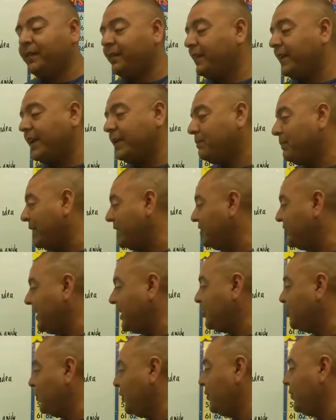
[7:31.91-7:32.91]
then by
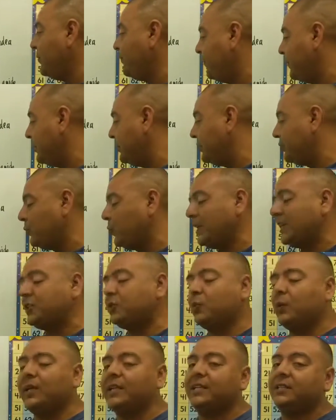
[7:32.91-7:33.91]
January 1st,
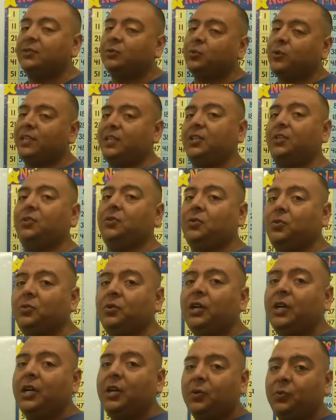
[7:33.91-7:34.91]
2020 is when you
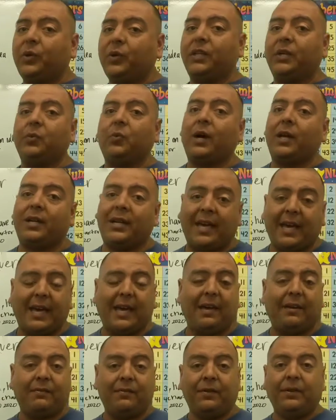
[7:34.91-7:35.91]
really want to
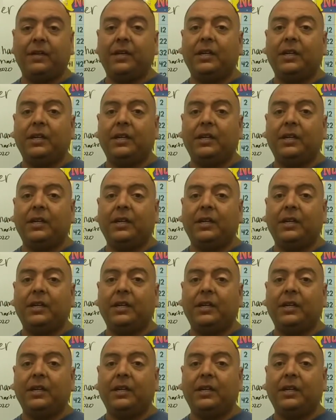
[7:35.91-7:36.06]
have